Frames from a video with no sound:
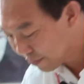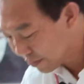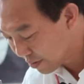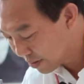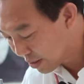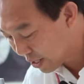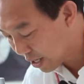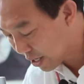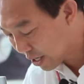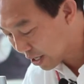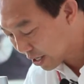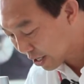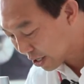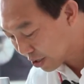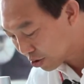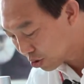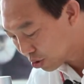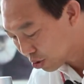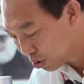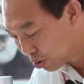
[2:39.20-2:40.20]
Then I
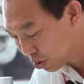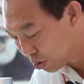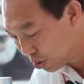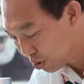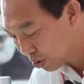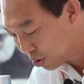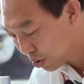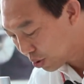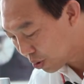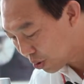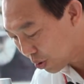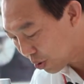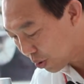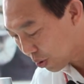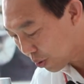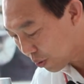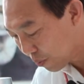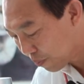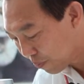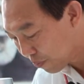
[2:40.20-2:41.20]
can do
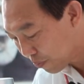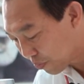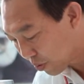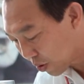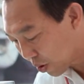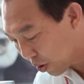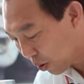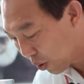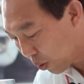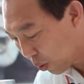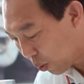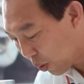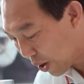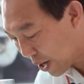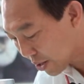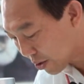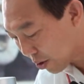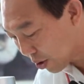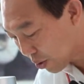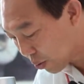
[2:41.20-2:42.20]

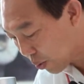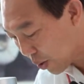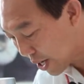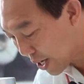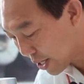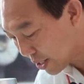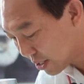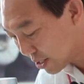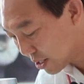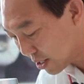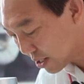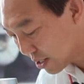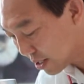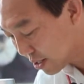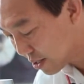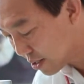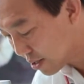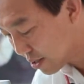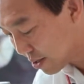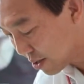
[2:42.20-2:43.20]
wet on wet.
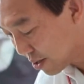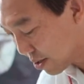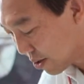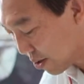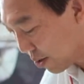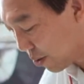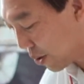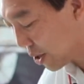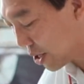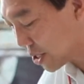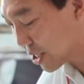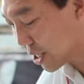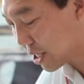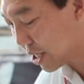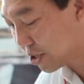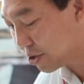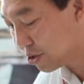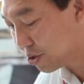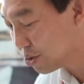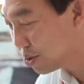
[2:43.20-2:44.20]
What else can
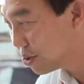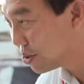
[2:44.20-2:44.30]
I do?